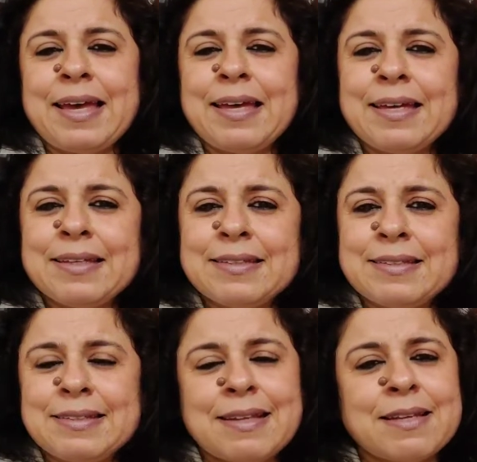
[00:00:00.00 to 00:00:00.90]

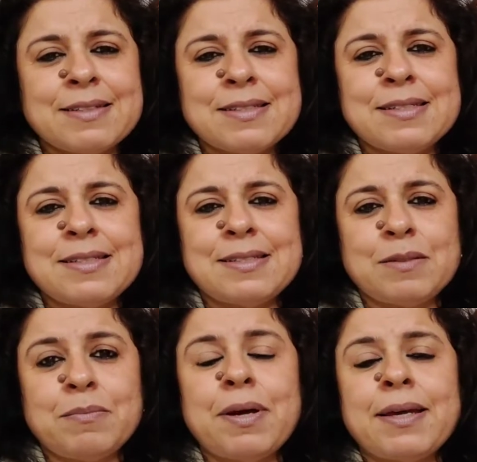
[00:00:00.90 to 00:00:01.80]
and that
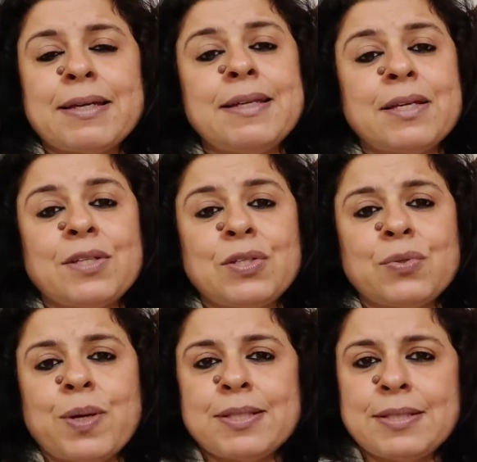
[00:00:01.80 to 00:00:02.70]
is by connecting
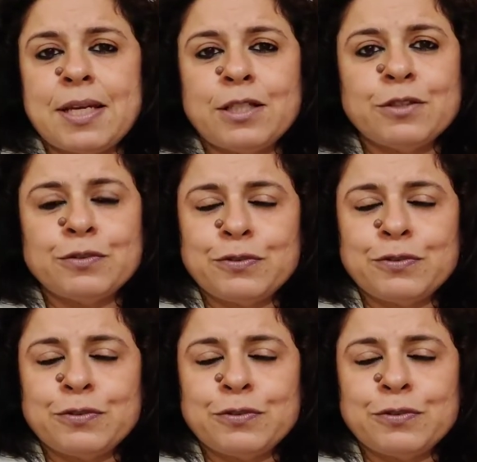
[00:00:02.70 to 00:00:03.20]
to ourselves.